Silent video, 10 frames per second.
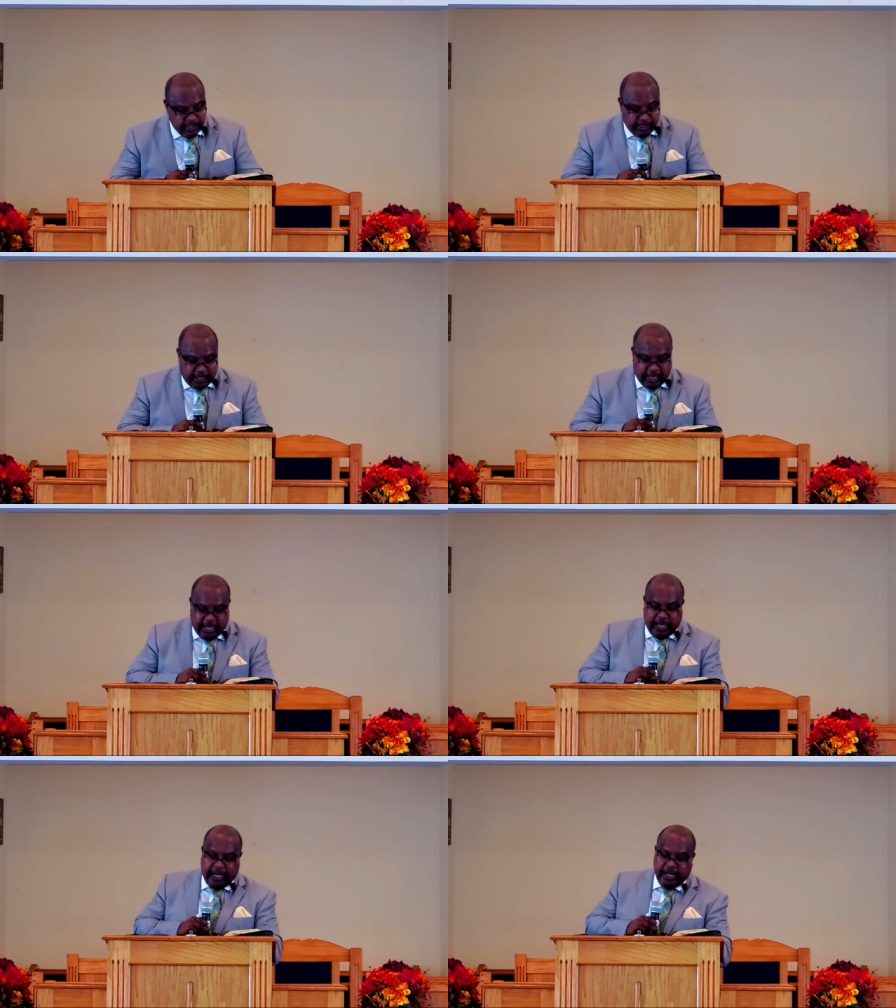
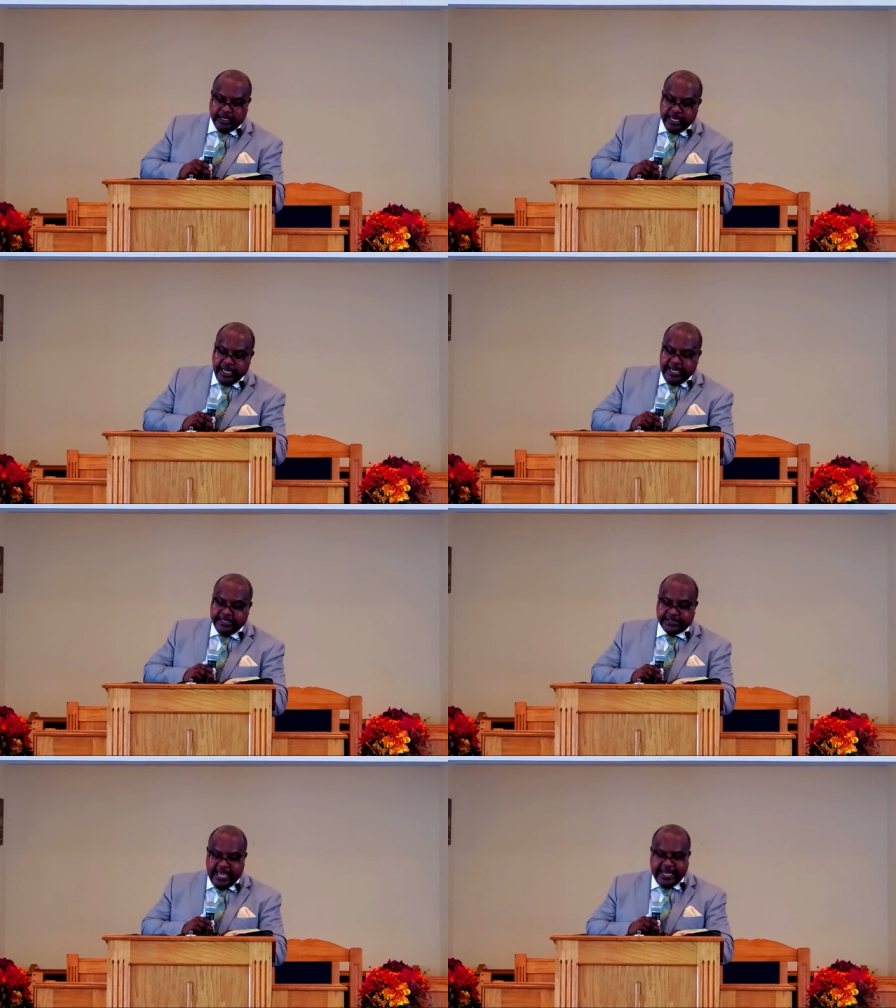Ah, oh,
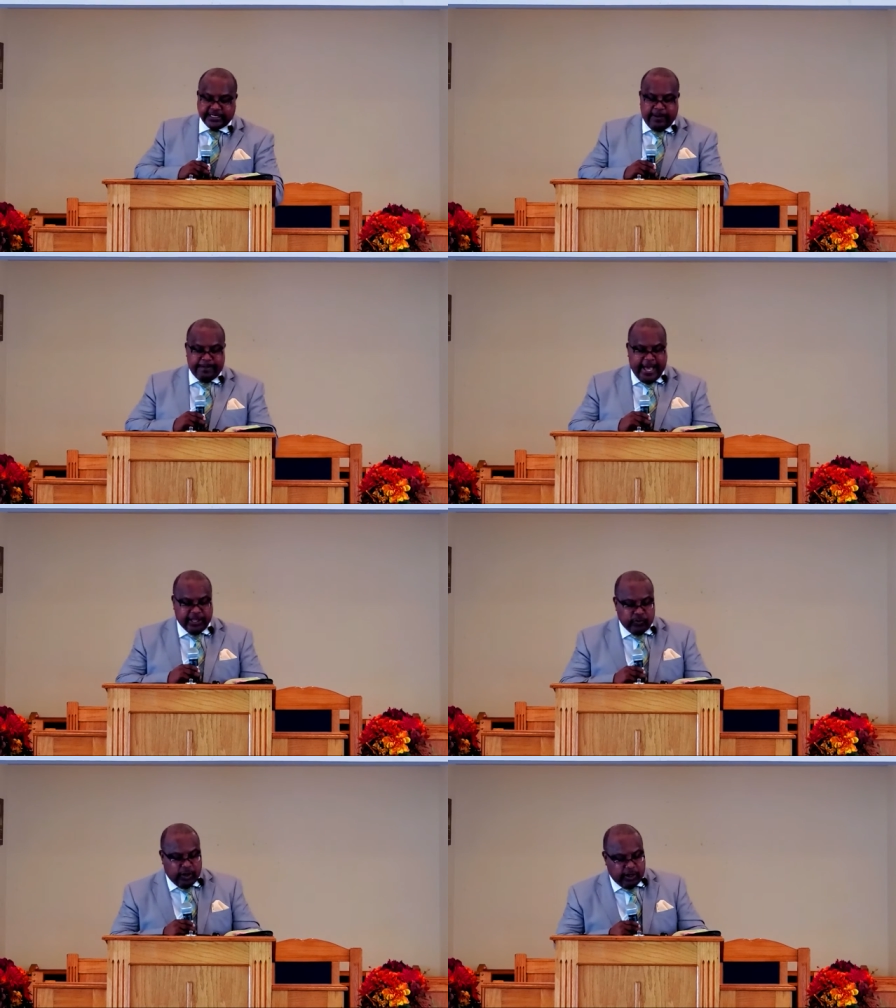he says a
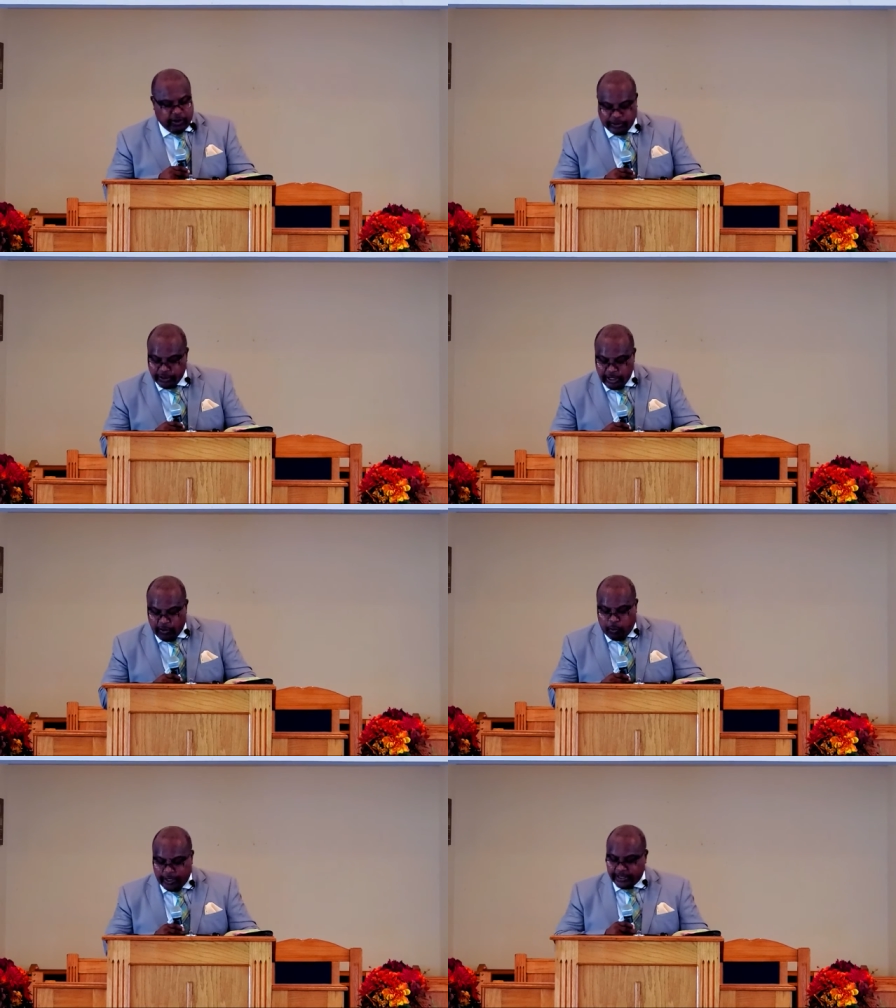mighty word.
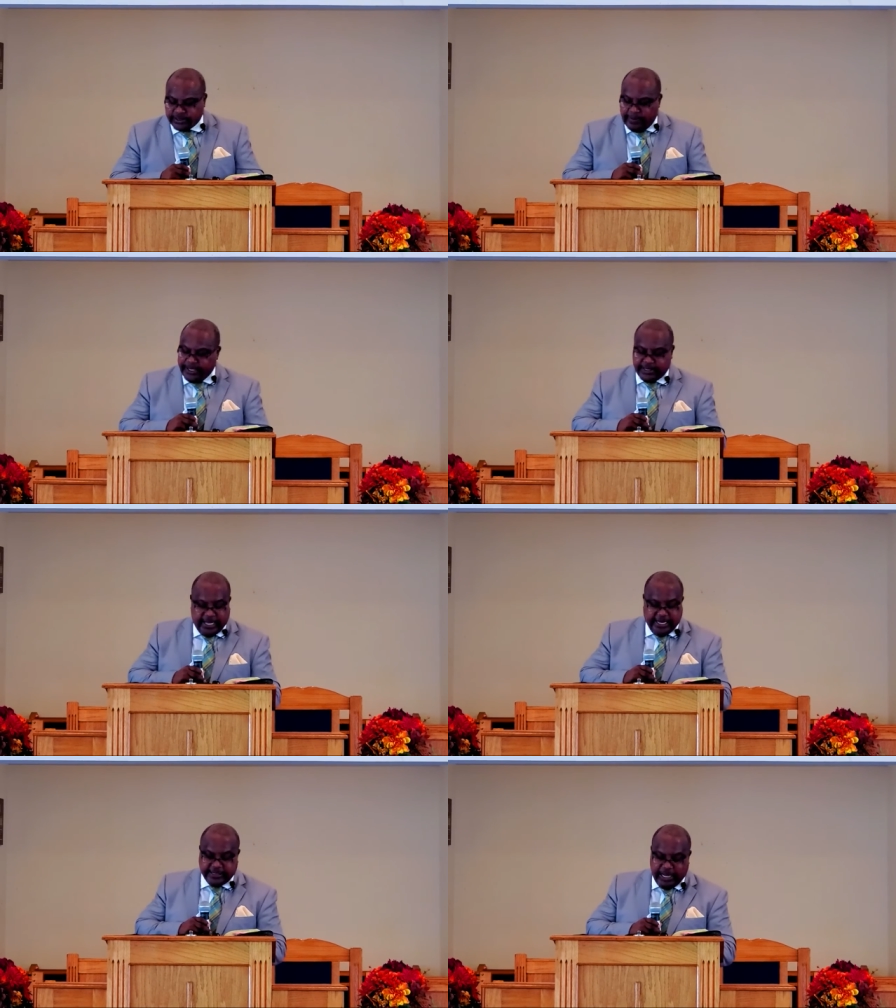What are some of the
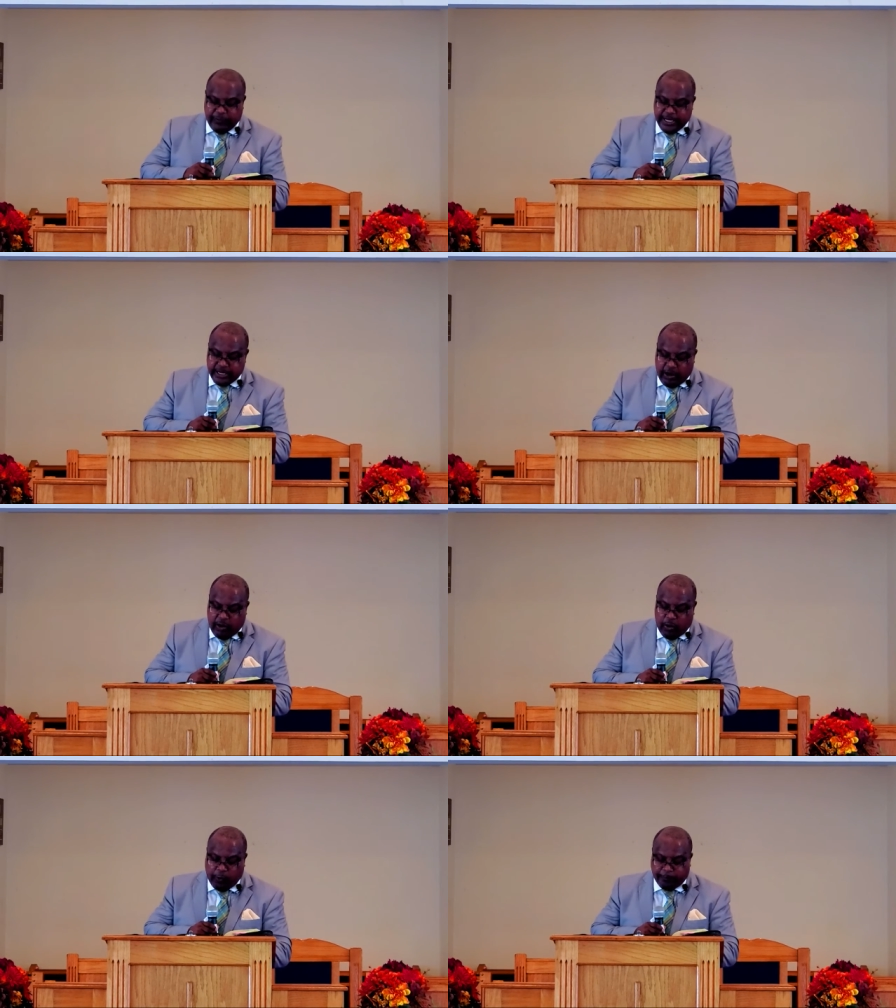things that we
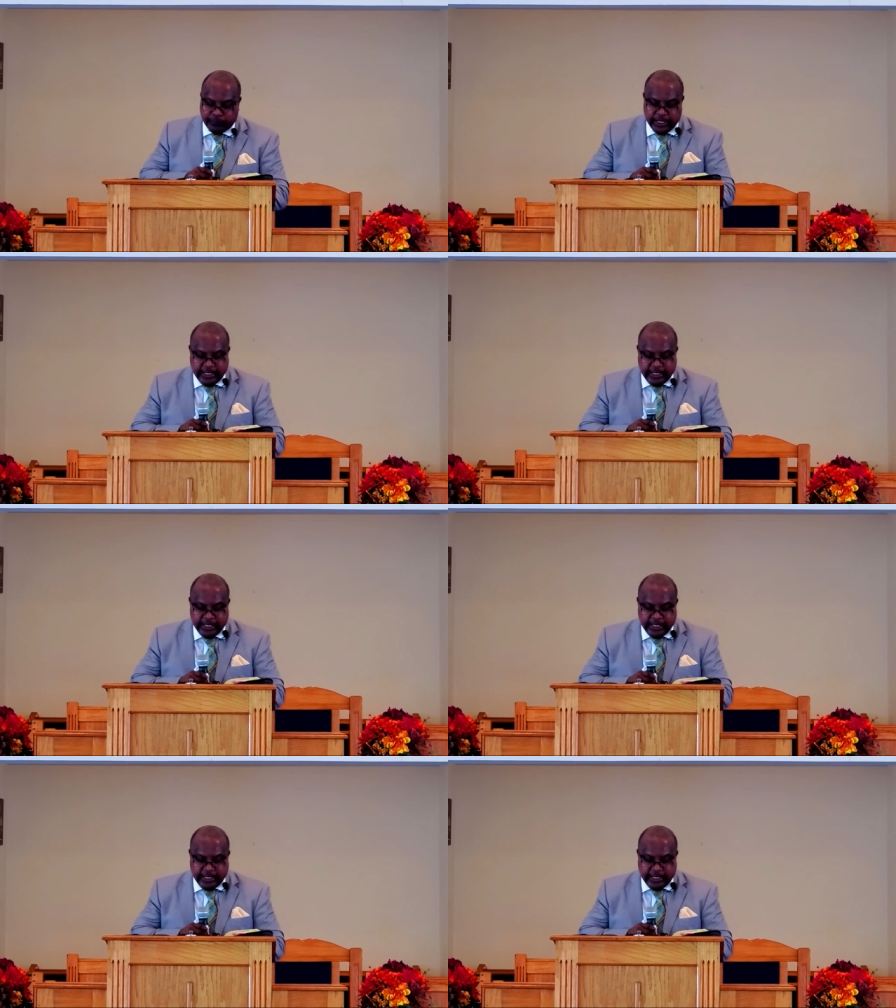know?